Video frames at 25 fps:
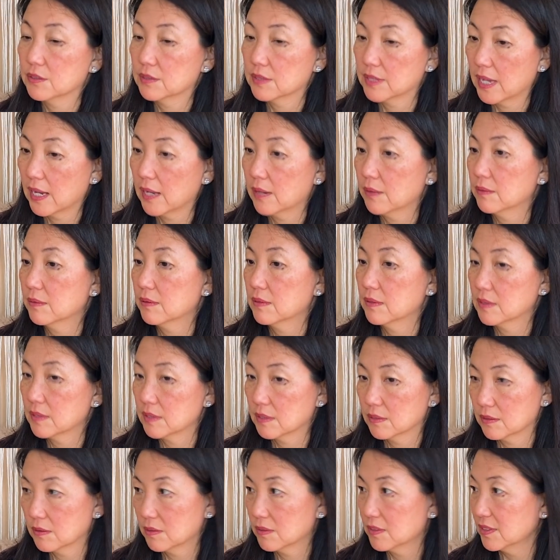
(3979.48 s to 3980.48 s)
You
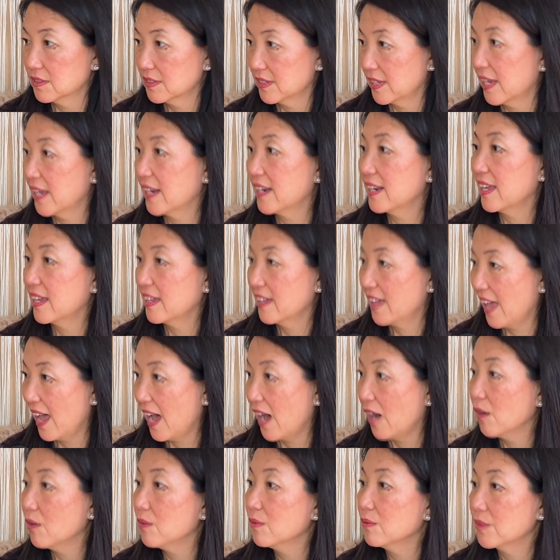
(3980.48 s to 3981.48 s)
get
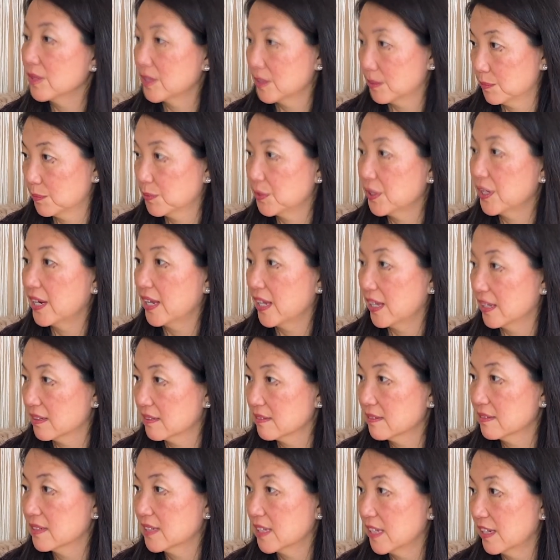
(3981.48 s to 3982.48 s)
out what you put
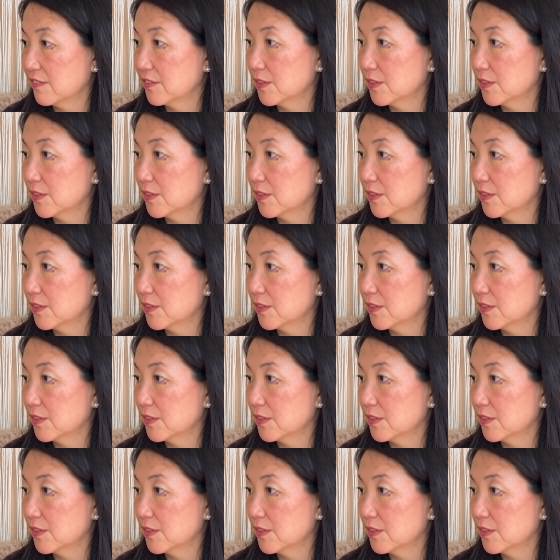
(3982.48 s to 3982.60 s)
in.